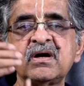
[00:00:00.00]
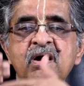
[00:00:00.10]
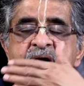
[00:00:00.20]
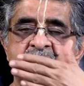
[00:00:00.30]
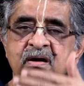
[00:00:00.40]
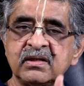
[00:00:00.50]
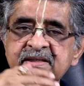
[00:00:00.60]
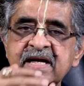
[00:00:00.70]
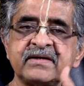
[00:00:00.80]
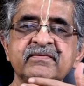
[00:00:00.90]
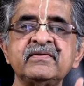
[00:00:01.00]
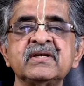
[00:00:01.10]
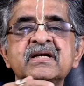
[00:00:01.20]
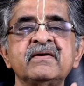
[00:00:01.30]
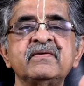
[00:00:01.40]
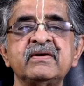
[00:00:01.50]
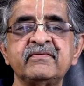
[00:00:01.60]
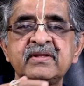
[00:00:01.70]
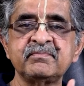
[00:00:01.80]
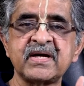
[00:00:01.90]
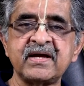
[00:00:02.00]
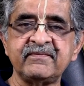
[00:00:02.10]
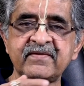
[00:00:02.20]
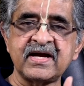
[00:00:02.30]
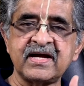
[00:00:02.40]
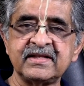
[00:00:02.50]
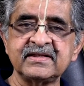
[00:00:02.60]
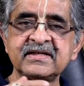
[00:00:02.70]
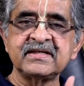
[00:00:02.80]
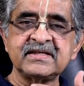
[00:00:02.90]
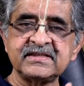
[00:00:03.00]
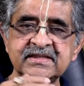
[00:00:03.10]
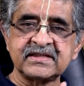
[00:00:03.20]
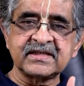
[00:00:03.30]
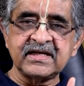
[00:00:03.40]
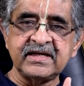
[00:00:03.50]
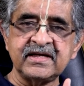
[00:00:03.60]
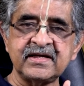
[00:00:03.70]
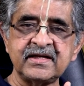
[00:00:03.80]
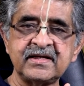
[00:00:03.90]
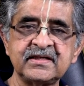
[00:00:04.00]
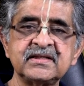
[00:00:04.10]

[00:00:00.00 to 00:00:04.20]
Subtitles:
all that we will cover one by one. Is it clear?